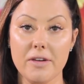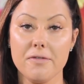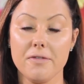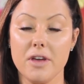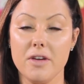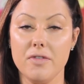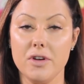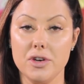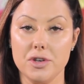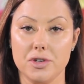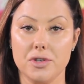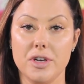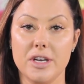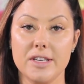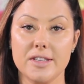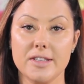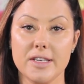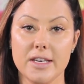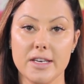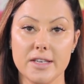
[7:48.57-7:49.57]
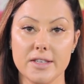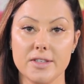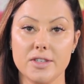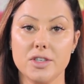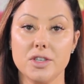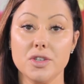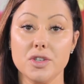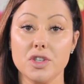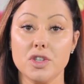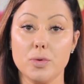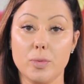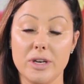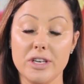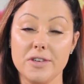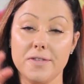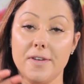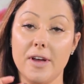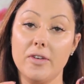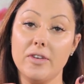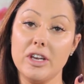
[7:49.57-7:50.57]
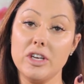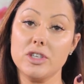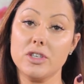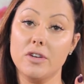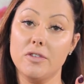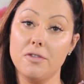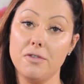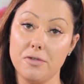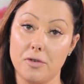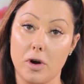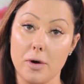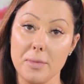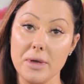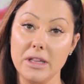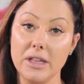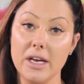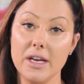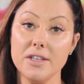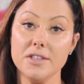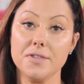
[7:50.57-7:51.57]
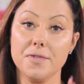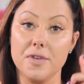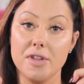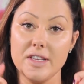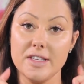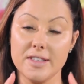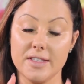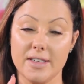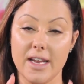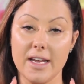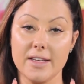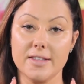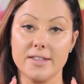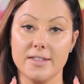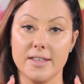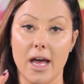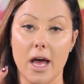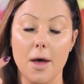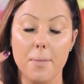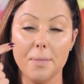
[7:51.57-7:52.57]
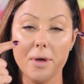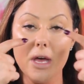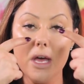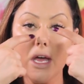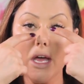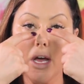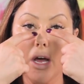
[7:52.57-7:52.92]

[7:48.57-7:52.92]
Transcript: favorite tricks is to switch foundation formulas for this next step.